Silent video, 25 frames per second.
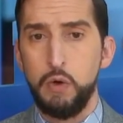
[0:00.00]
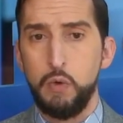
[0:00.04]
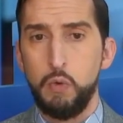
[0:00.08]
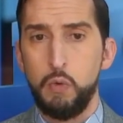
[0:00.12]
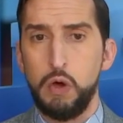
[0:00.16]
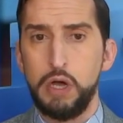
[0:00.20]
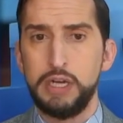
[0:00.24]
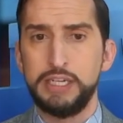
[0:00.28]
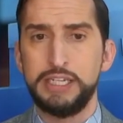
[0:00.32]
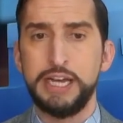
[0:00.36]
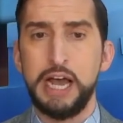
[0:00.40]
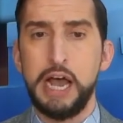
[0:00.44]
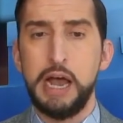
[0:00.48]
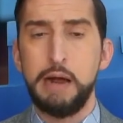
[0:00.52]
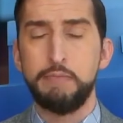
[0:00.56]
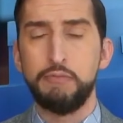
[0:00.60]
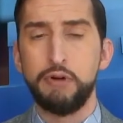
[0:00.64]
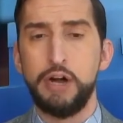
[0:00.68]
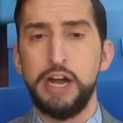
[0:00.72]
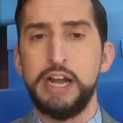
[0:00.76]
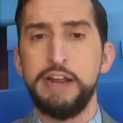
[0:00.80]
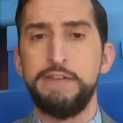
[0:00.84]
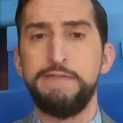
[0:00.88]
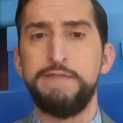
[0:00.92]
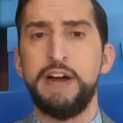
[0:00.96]
What Tom
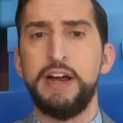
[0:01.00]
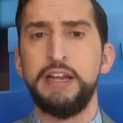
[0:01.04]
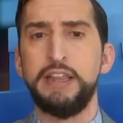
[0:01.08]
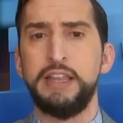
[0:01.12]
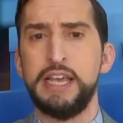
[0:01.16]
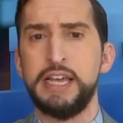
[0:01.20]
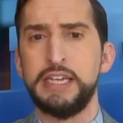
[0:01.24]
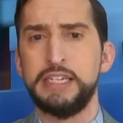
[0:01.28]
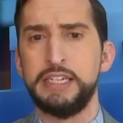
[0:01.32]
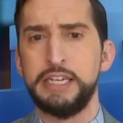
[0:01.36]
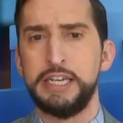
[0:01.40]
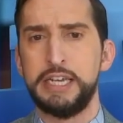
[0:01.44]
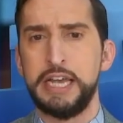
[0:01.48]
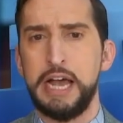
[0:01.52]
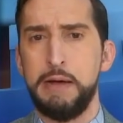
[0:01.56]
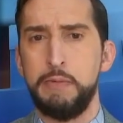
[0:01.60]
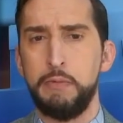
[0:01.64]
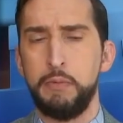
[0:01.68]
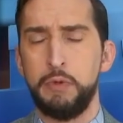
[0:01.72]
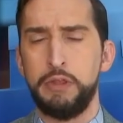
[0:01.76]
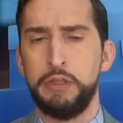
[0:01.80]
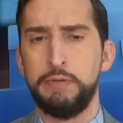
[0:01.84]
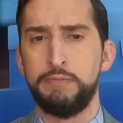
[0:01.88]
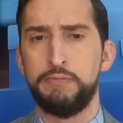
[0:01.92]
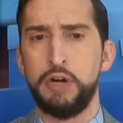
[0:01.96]
Brady finally has in
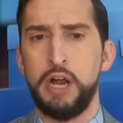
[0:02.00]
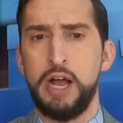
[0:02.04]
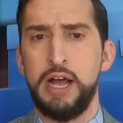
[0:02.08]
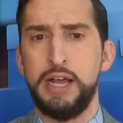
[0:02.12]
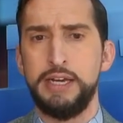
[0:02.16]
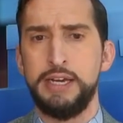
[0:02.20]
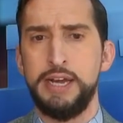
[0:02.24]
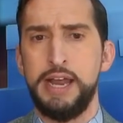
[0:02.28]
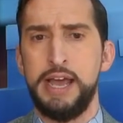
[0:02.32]
common with LeBron